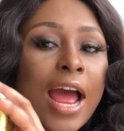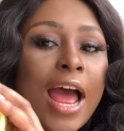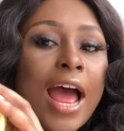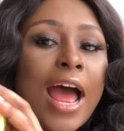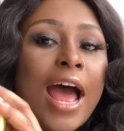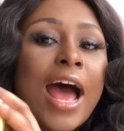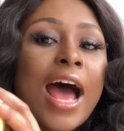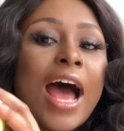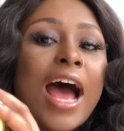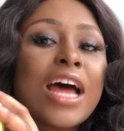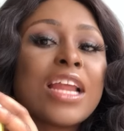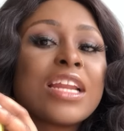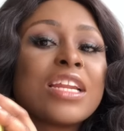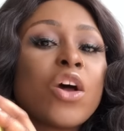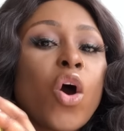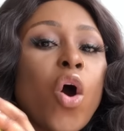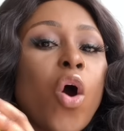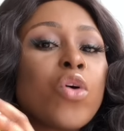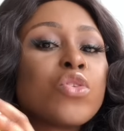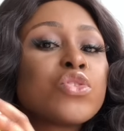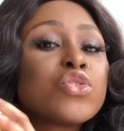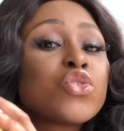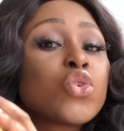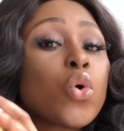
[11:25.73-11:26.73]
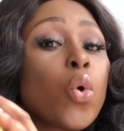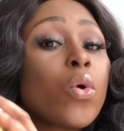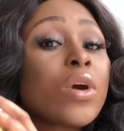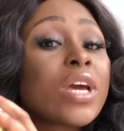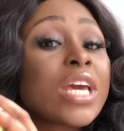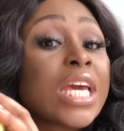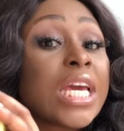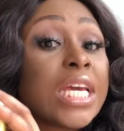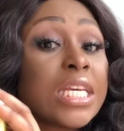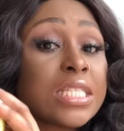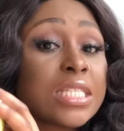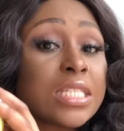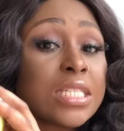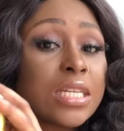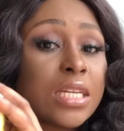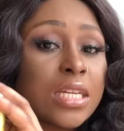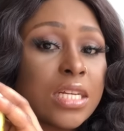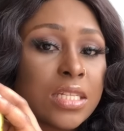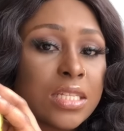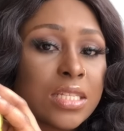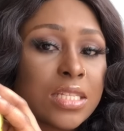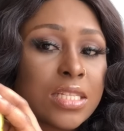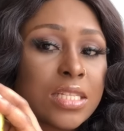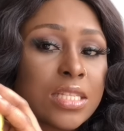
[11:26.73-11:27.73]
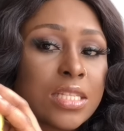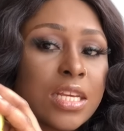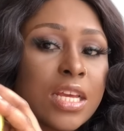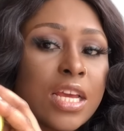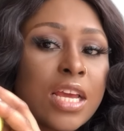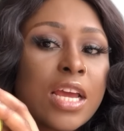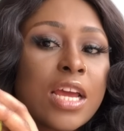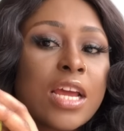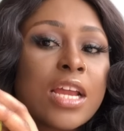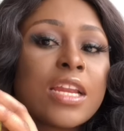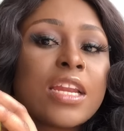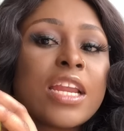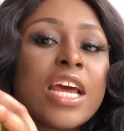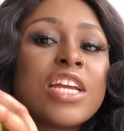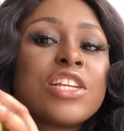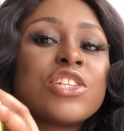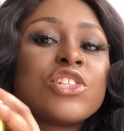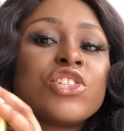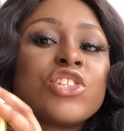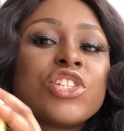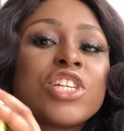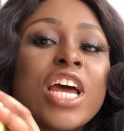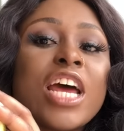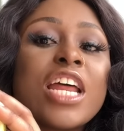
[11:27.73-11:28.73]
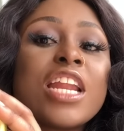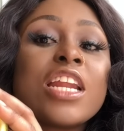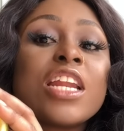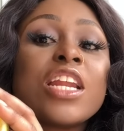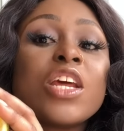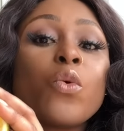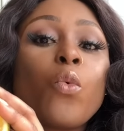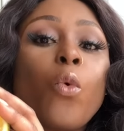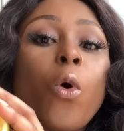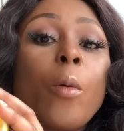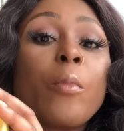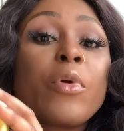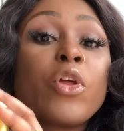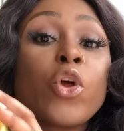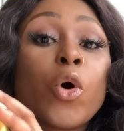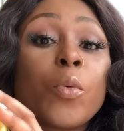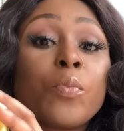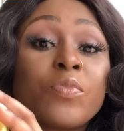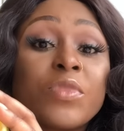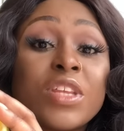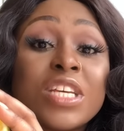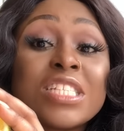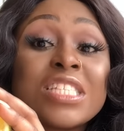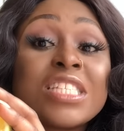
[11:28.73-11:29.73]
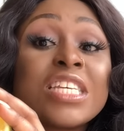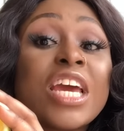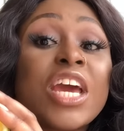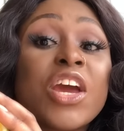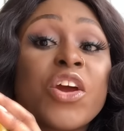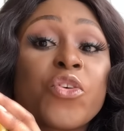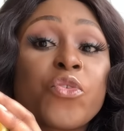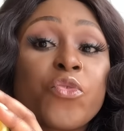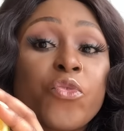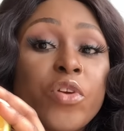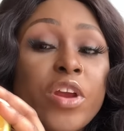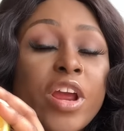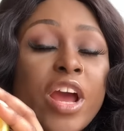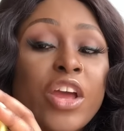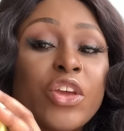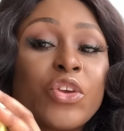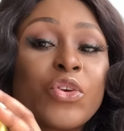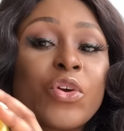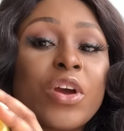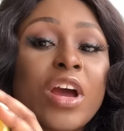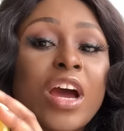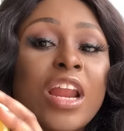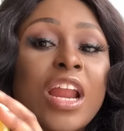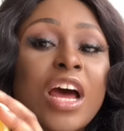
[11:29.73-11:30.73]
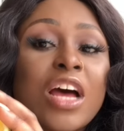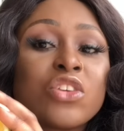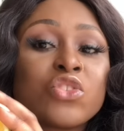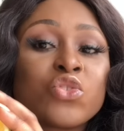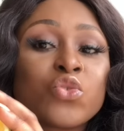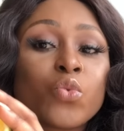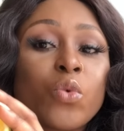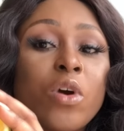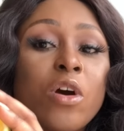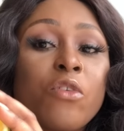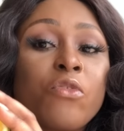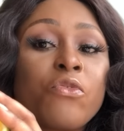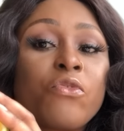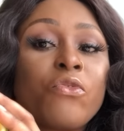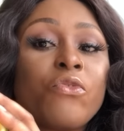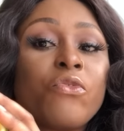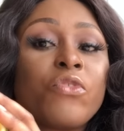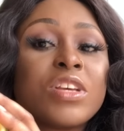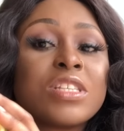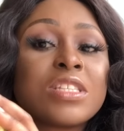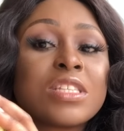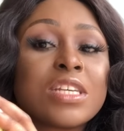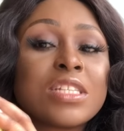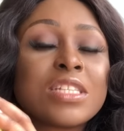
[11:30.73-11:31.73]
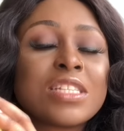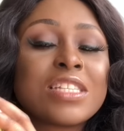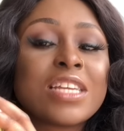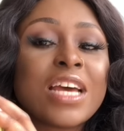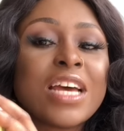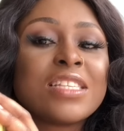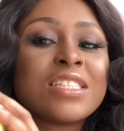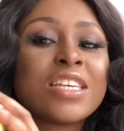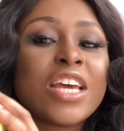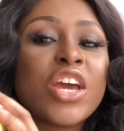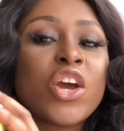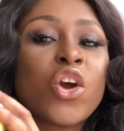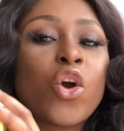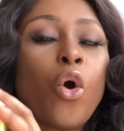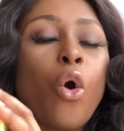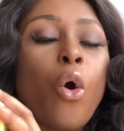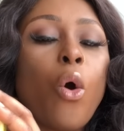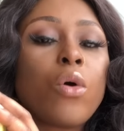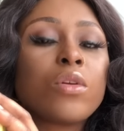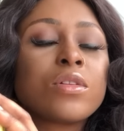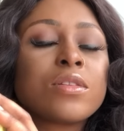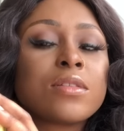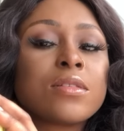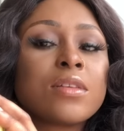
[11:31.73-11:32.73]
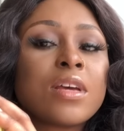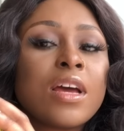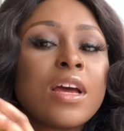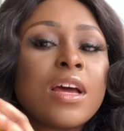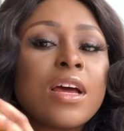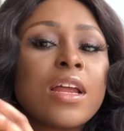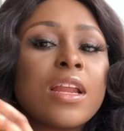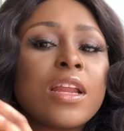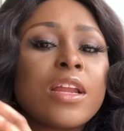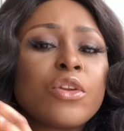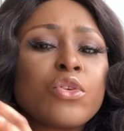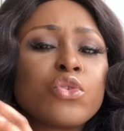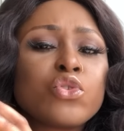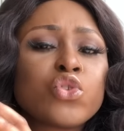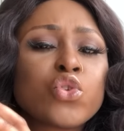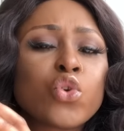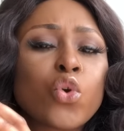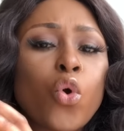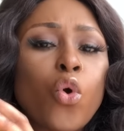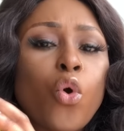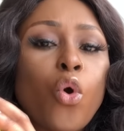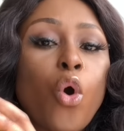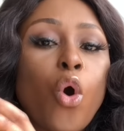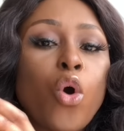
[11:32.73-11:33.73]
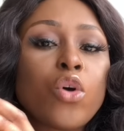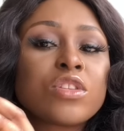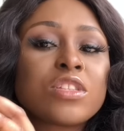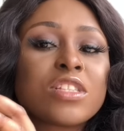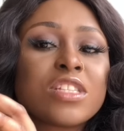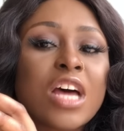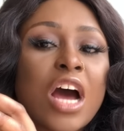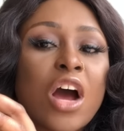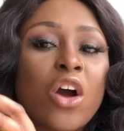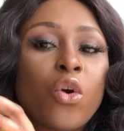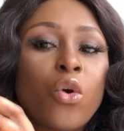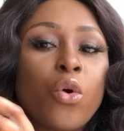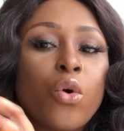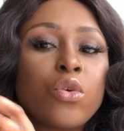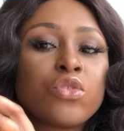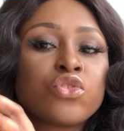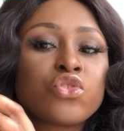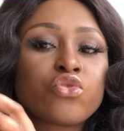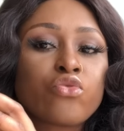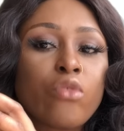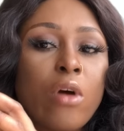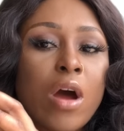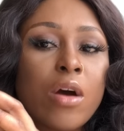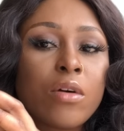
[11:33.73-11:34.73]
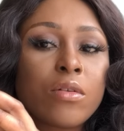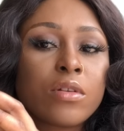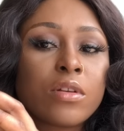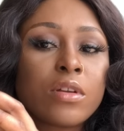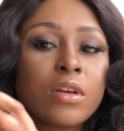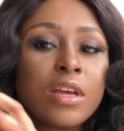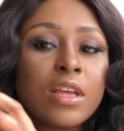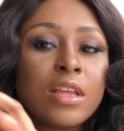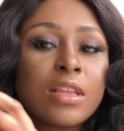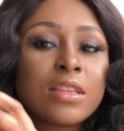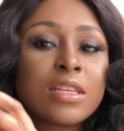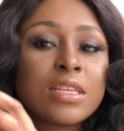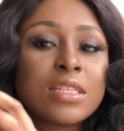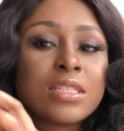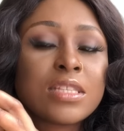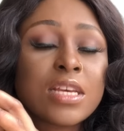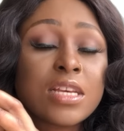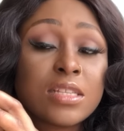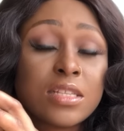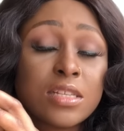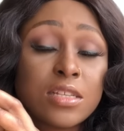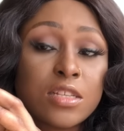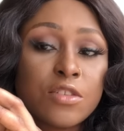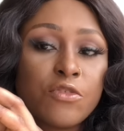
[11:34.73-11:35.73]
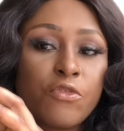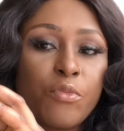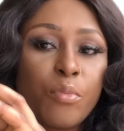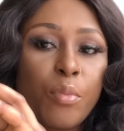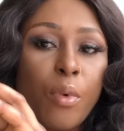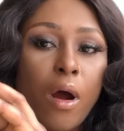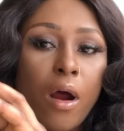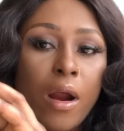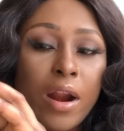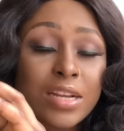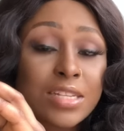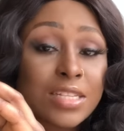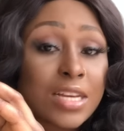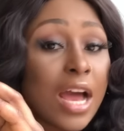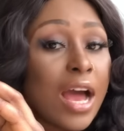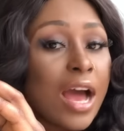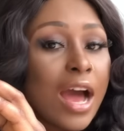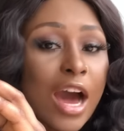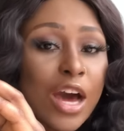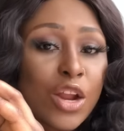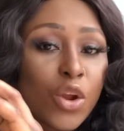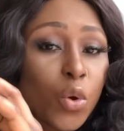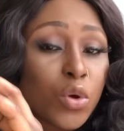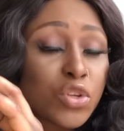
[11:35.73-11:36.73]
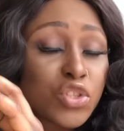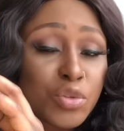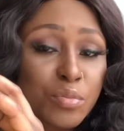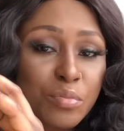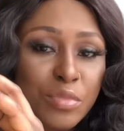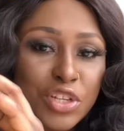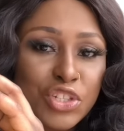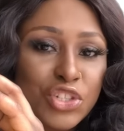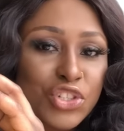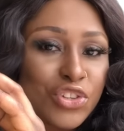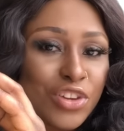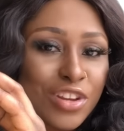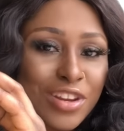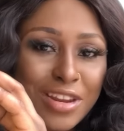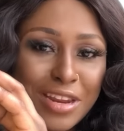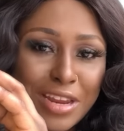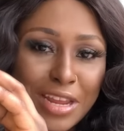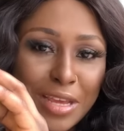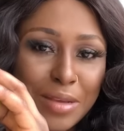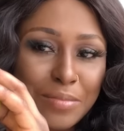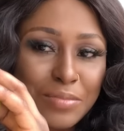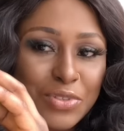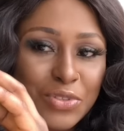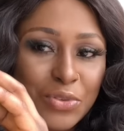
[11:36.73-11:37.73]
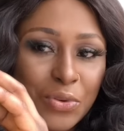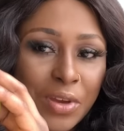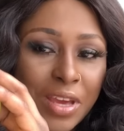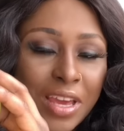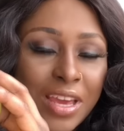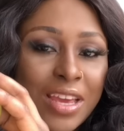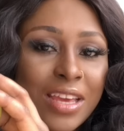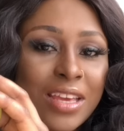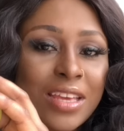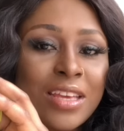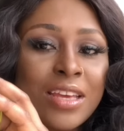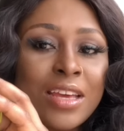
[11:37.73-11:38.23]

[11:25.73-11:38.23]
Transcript: and also kissing it. Then gently warming up this area. You can as well visit, there's a coat, a little coat that goes round this sensitive part. I don't want to mention names, okay?